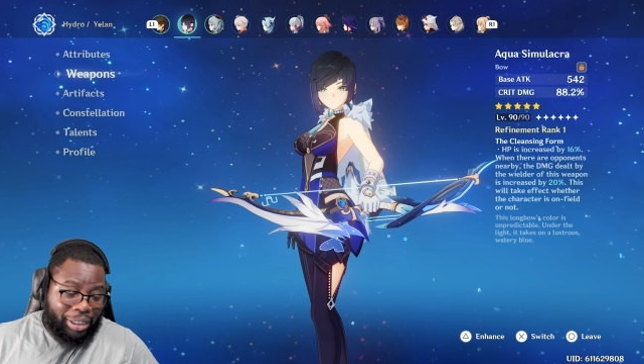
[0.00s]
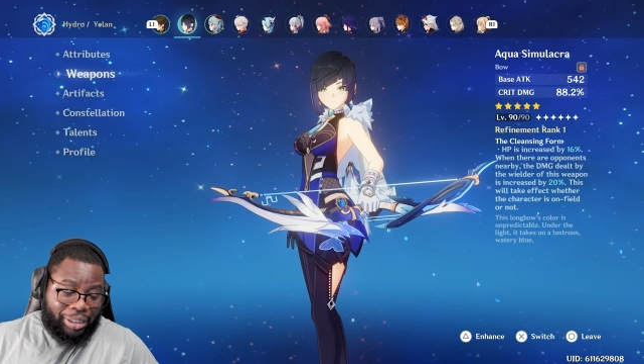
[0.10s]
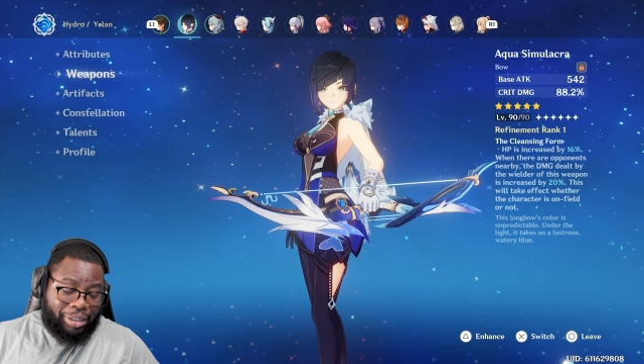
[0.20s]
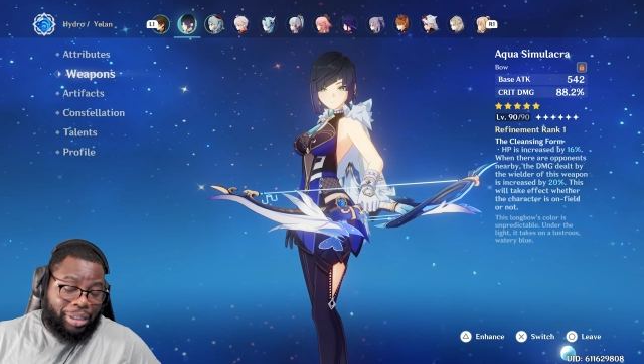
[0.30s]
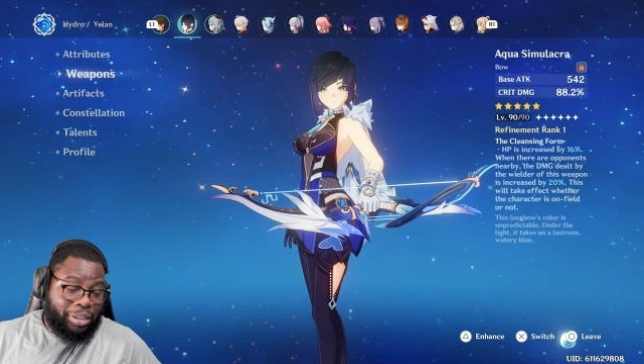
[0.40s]

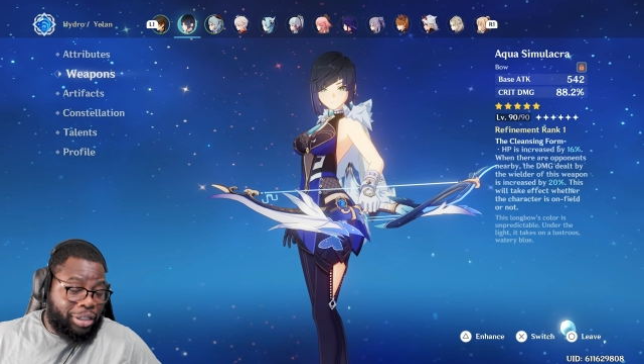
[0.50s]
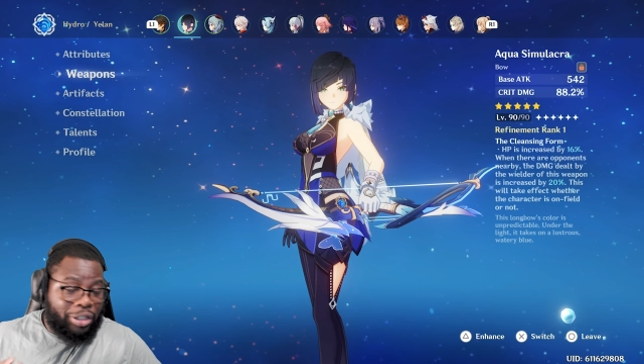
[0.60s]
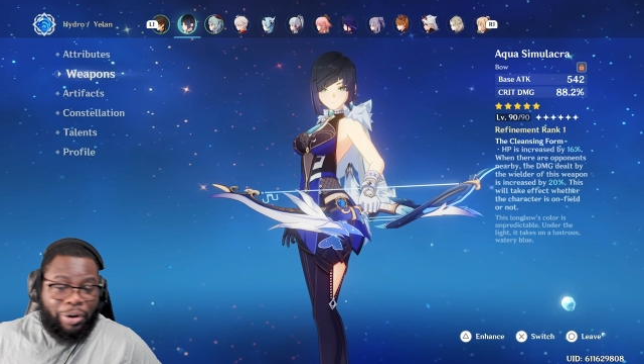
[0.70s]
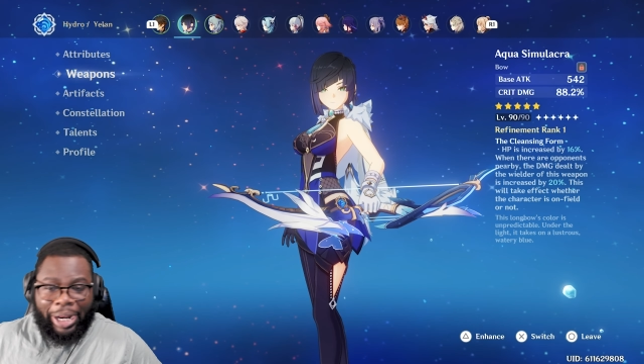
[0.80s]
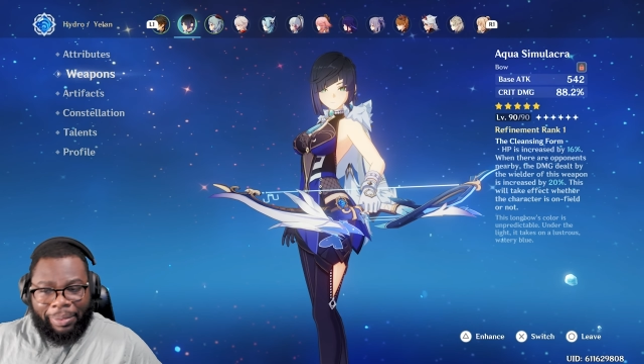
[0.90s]
She, she's
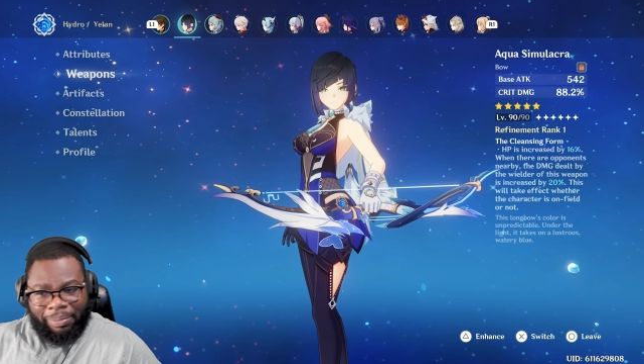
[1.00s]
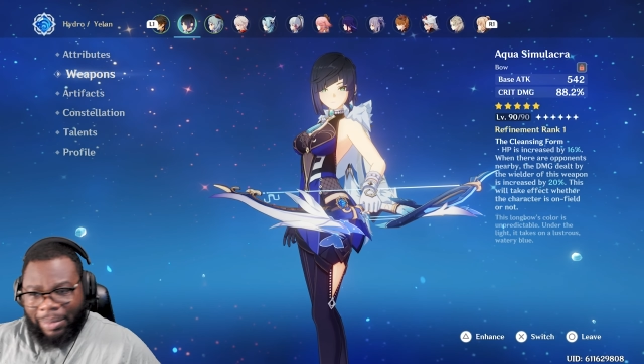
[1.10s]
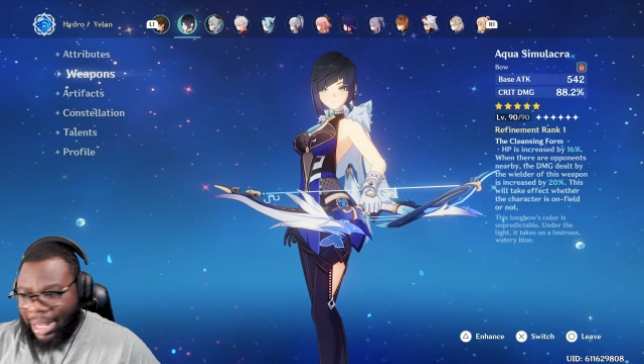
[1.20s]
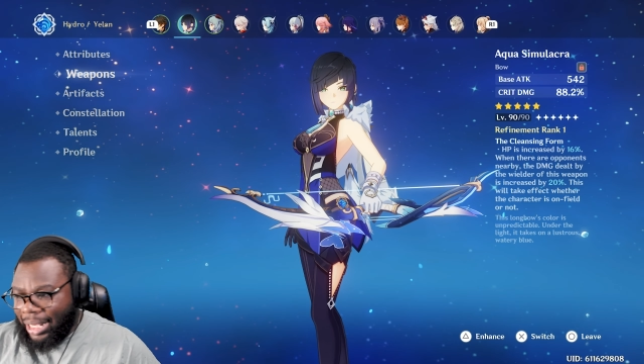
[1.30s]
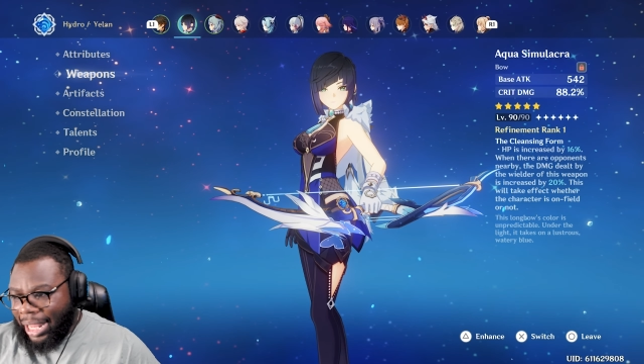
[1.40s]
great.
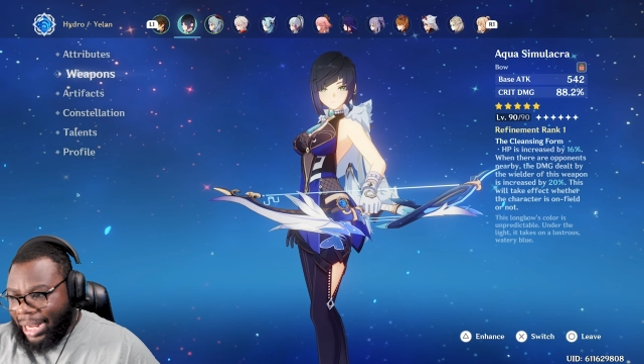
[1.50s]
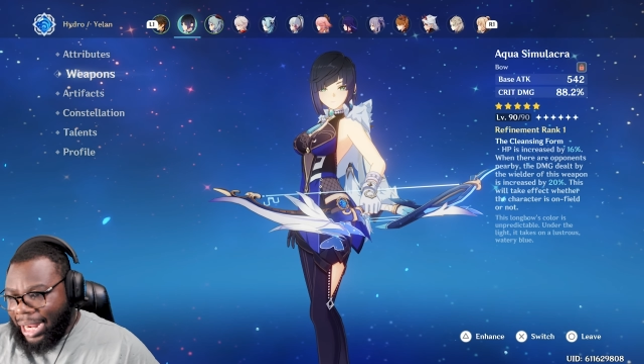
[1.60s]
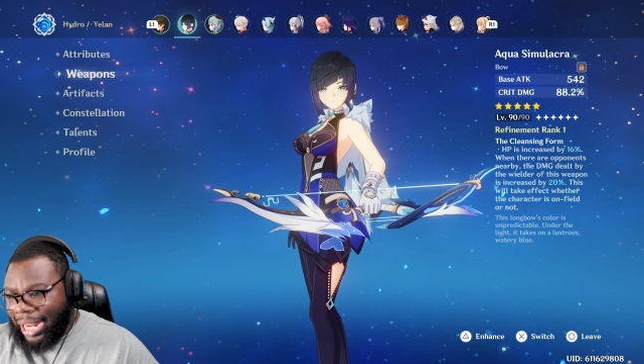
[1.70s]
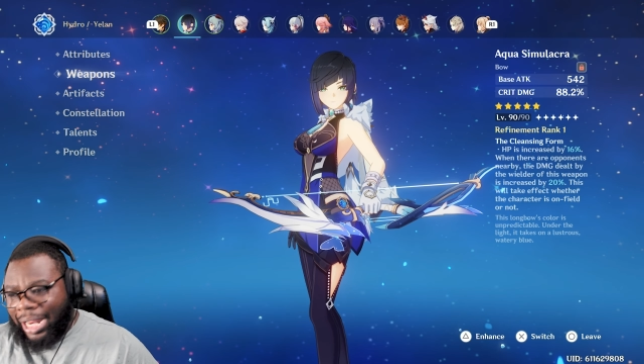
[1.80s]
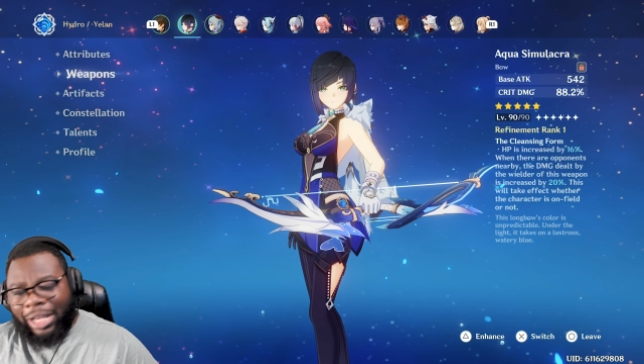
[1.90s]
I, like
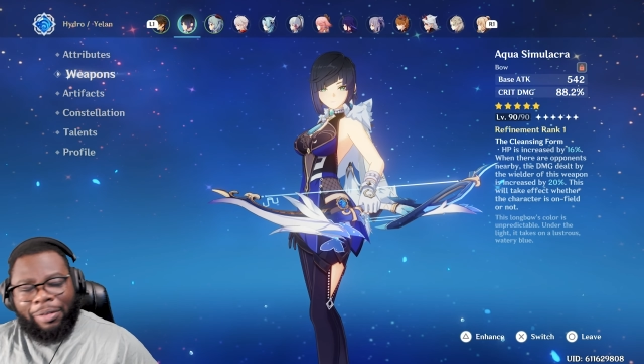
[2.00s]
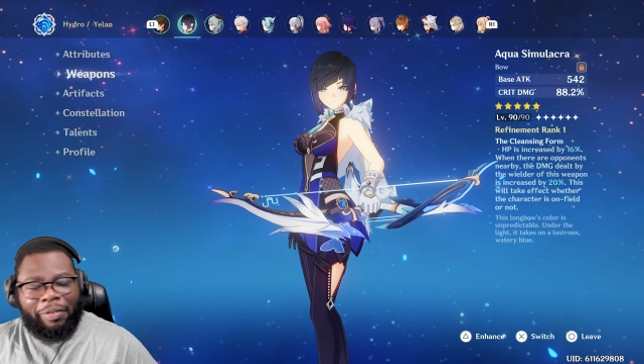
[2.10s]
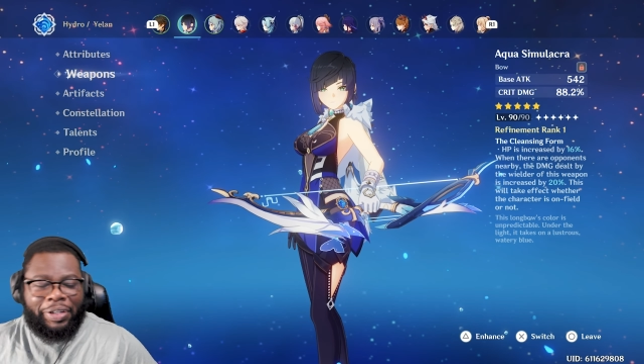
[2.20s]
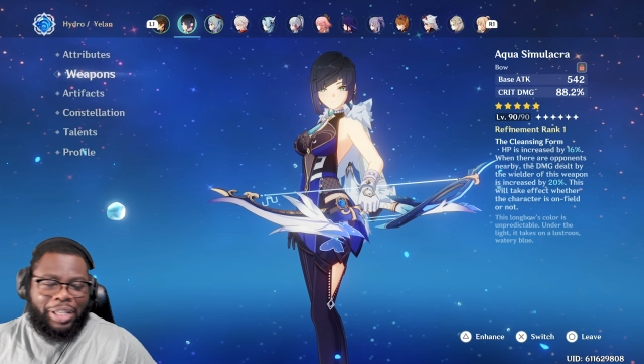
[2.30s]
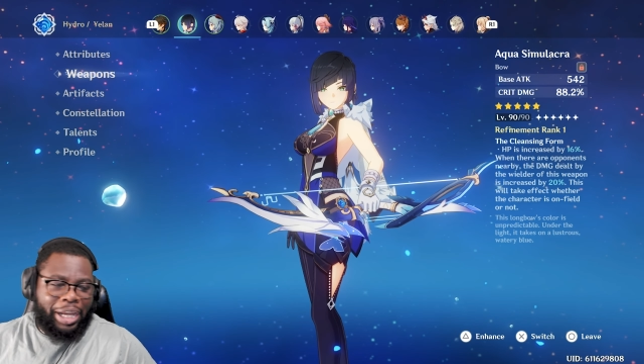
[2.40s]
I, I love
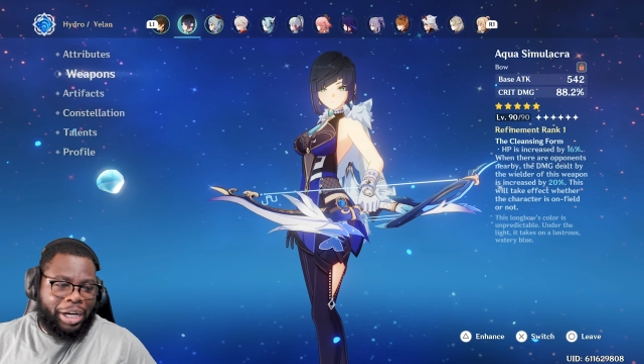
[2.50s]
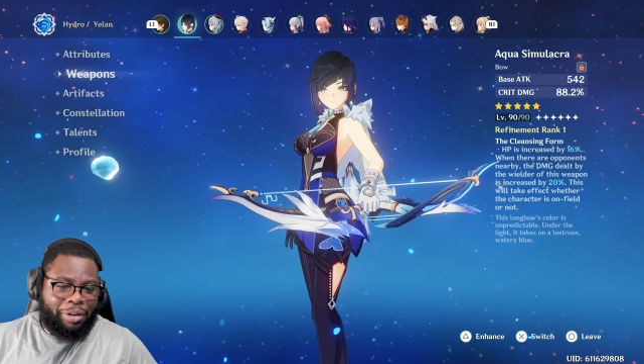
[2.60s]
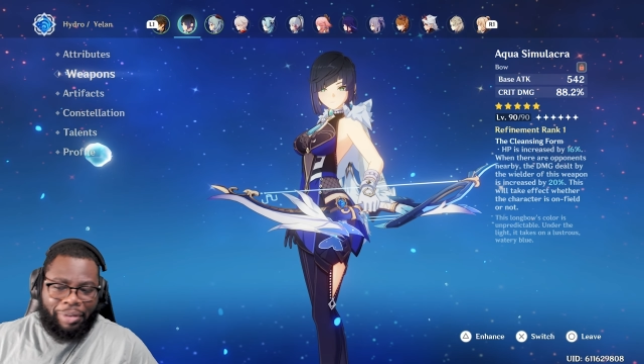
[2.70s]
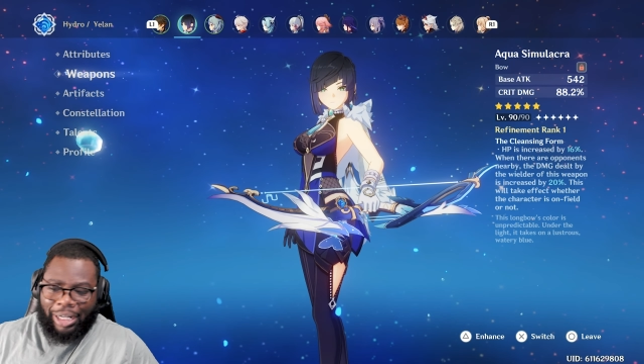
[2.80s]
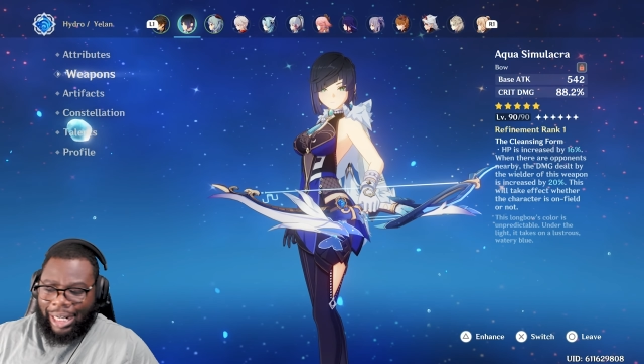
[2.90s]
every second
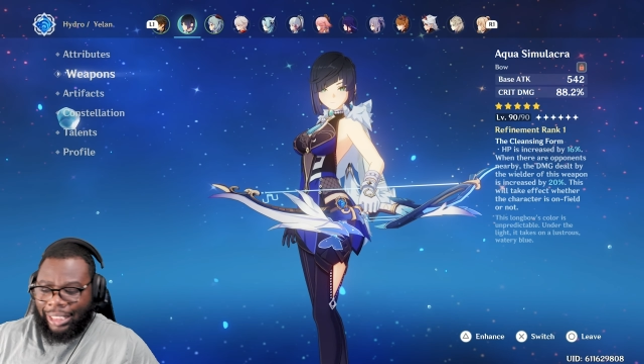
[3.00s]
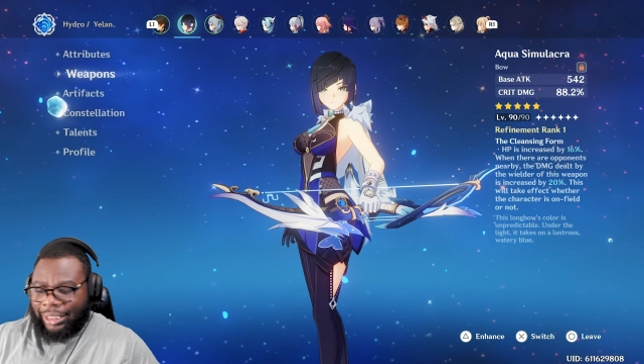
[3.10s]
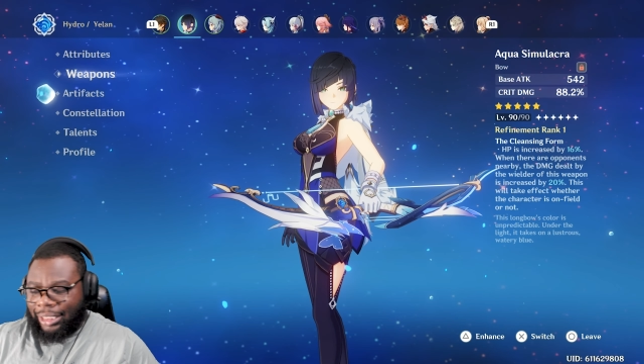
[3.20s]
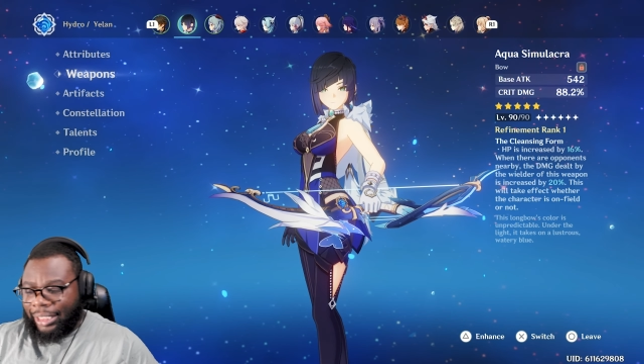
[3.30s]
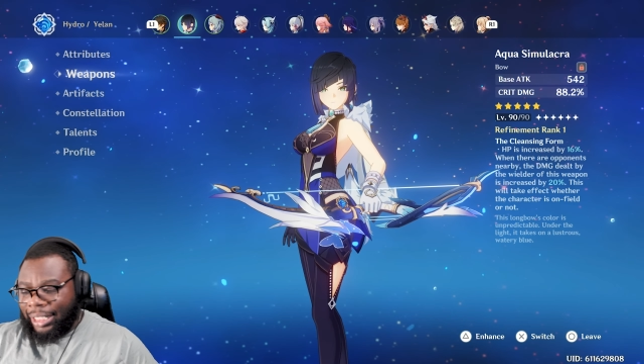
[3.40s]
of it, honestly.